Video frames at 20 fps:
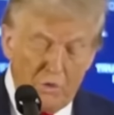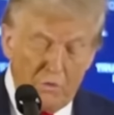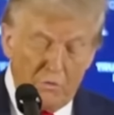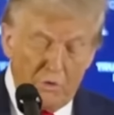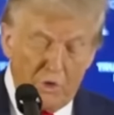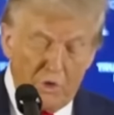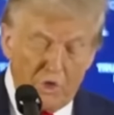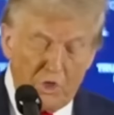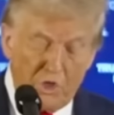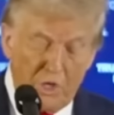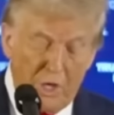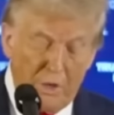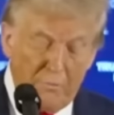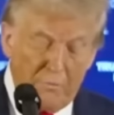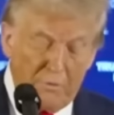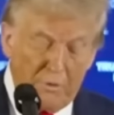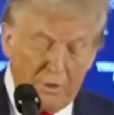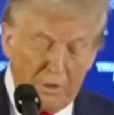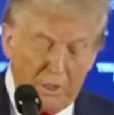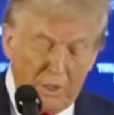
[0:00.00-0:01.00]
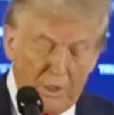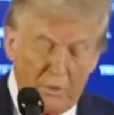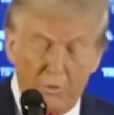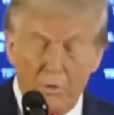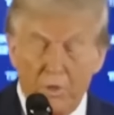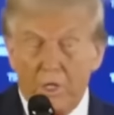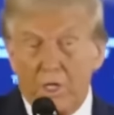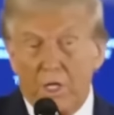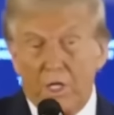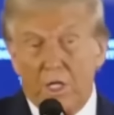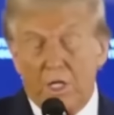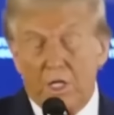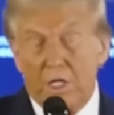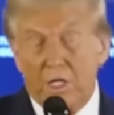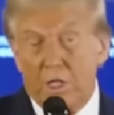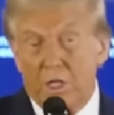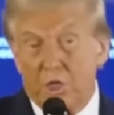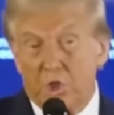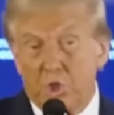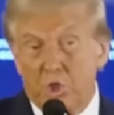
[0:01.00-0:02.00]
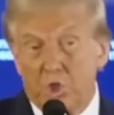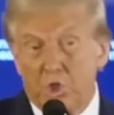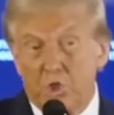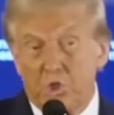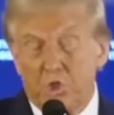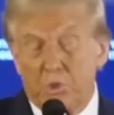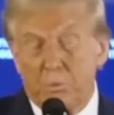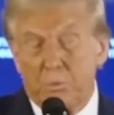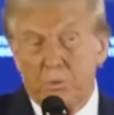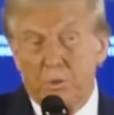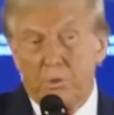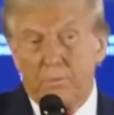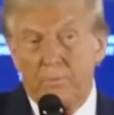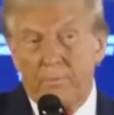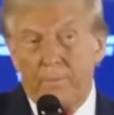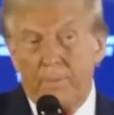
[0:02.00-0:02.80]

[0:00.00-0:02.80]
very shameful and really inexcusable.